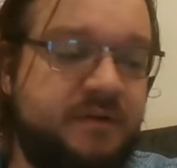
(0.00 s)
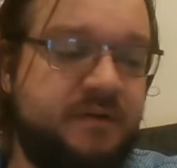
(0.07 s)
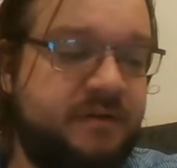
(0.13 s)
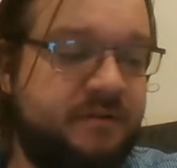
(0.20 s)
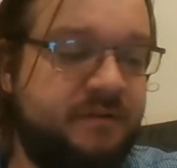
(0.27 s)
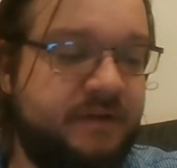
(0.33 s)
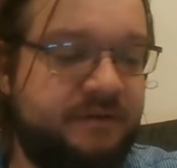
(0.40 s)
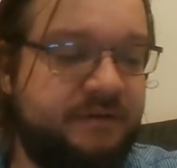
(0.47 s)

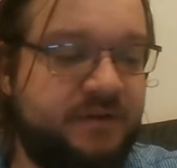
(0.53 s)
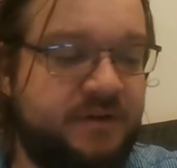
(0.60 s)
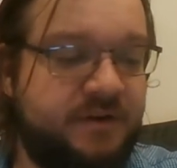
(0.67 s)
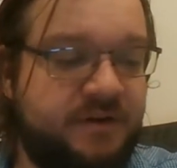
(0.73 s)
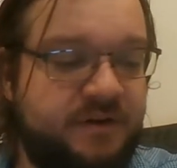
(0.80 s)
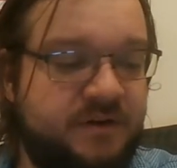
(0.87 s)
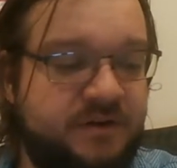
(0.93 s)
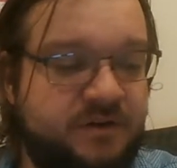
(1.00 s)
If
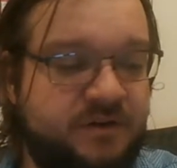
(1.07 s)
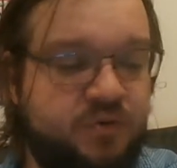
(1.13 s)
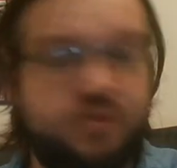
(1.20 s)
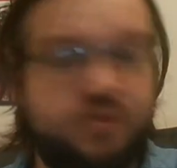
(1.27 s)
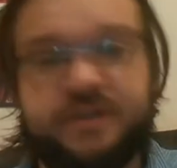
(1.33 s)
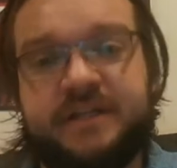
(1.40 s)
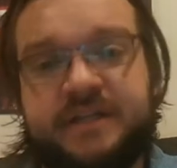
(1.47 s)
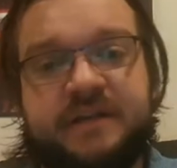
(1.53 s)
they're
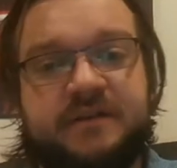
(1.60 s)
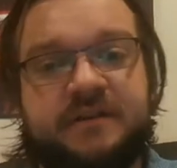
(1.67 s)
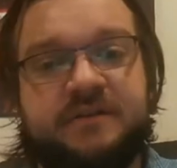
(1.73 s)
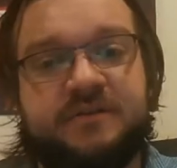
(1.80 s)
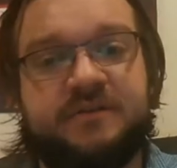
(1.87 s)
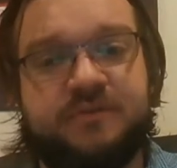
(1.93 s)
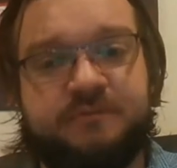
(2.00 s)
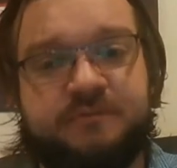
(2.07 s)
courtiers,
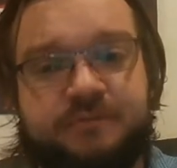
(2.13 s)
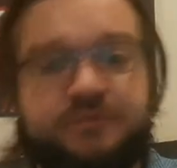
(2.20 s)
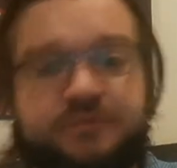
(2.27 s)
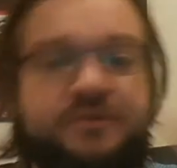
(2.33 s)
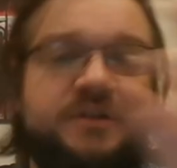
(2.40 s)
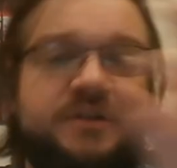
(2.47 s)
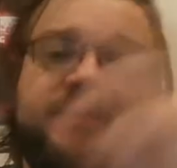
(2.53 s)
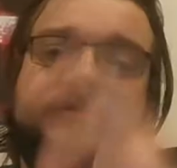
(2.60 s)
or bushi,